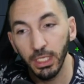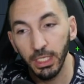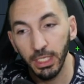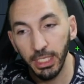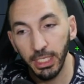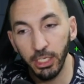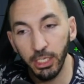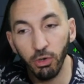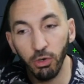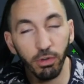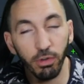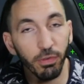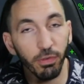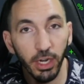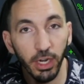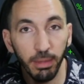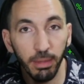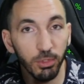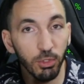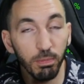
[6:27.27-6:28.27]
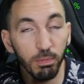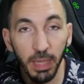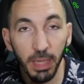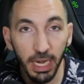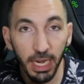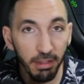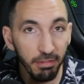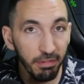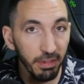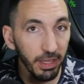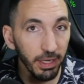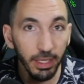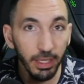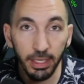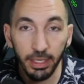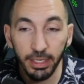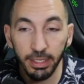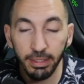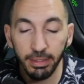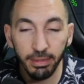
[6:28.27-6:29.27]
in order for him to benefit
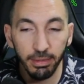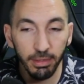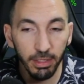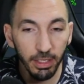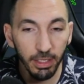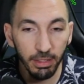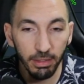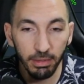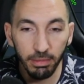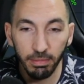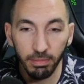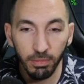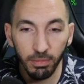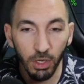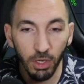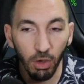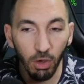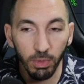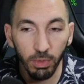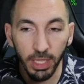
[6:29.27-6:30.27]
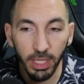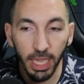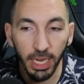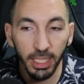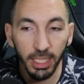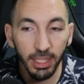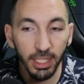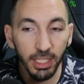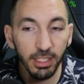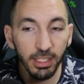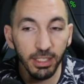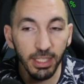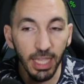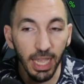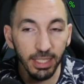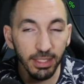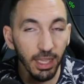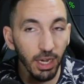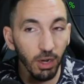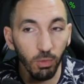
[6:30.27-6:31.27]
in getting these
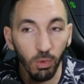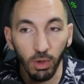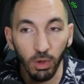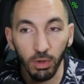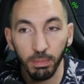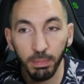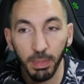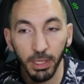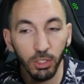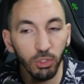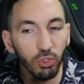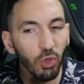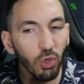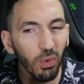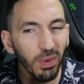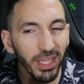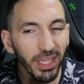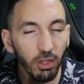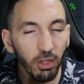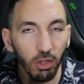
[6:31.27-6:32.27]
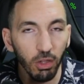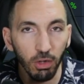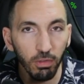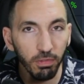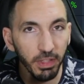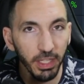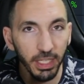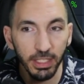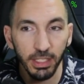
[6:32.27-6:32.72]
stats that I want. But you don't need all of this,